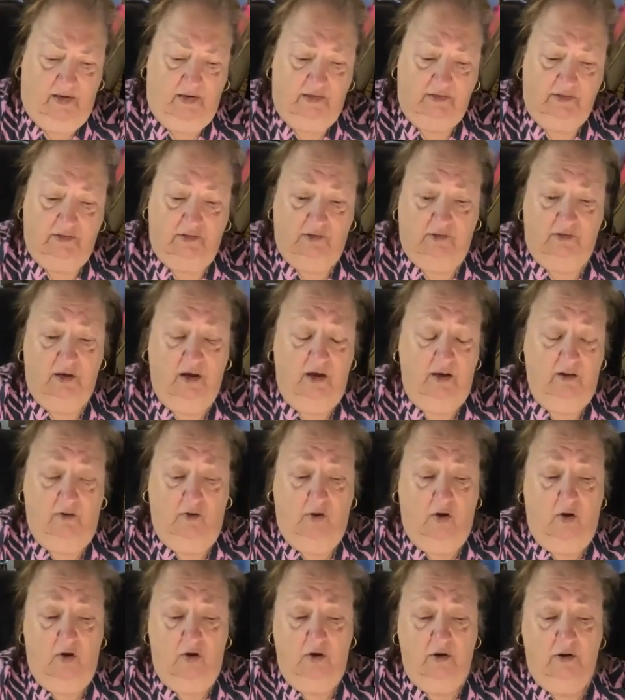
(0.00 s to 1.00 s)
That's
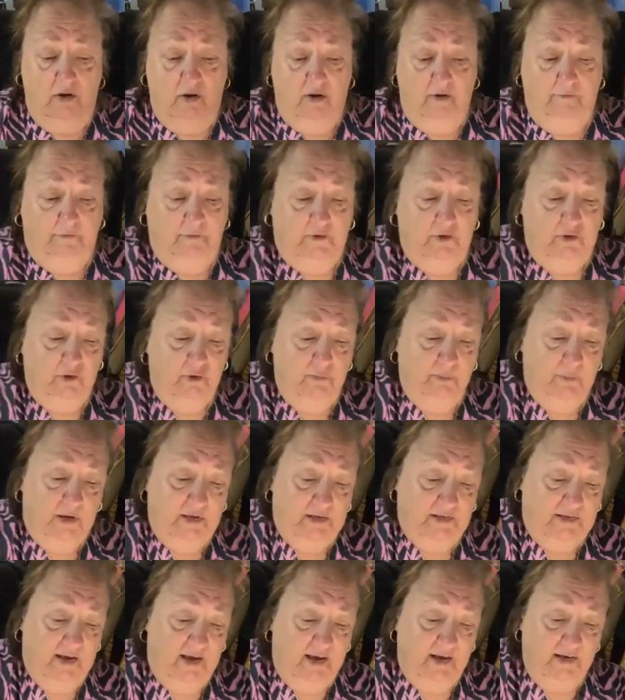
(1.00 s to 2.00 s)
not long enough to do
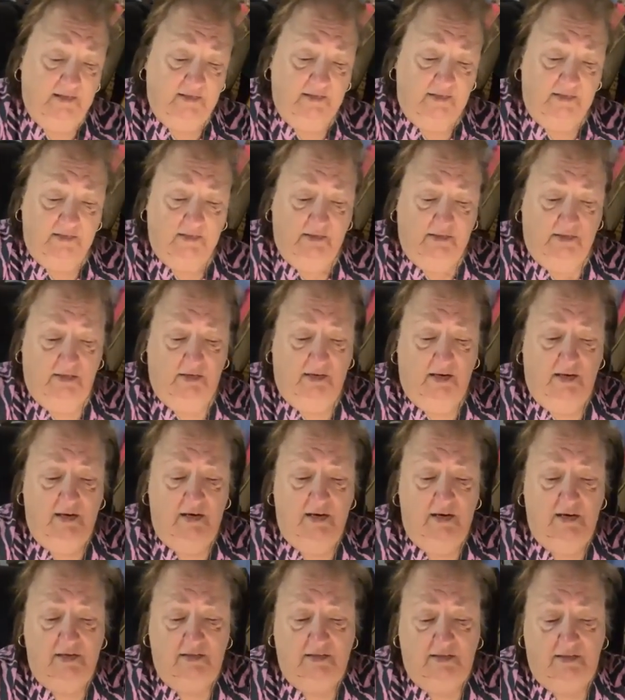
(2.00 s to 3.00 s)
my taxes. And
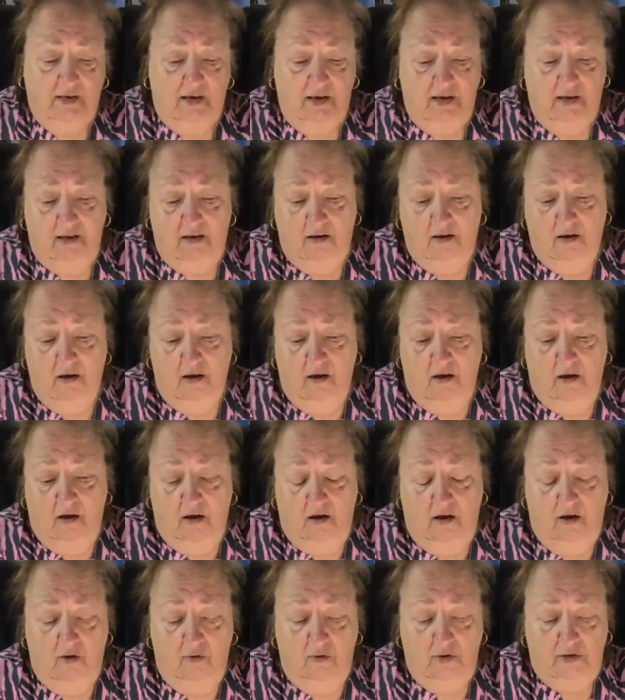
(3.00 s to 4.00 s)
then he said,
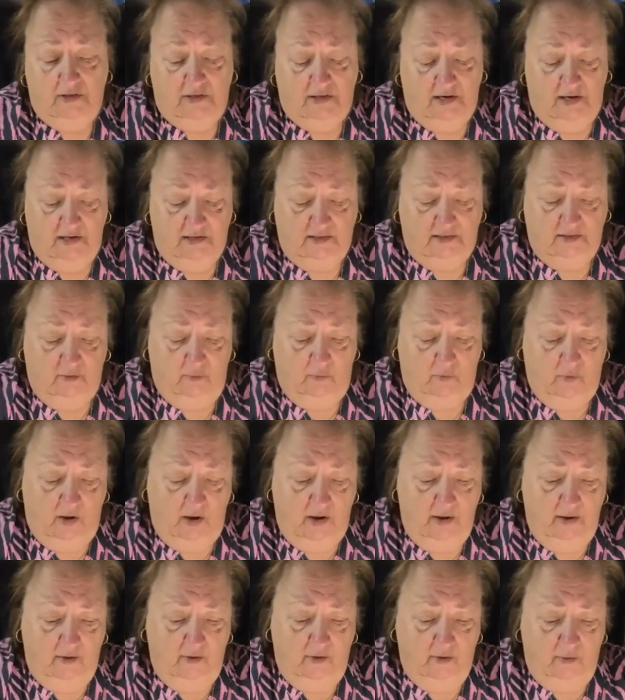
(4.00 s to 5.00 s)
oh, it takes a
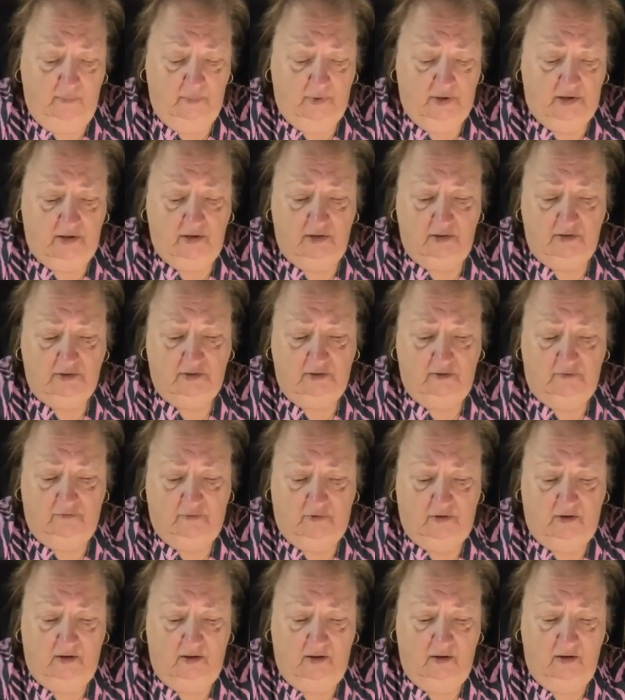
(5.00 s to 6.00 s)
while because
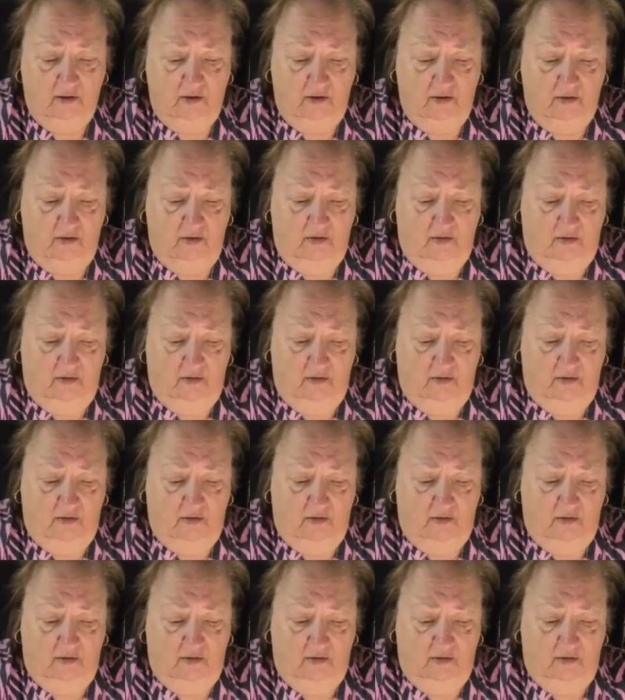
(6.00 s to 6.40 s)
of the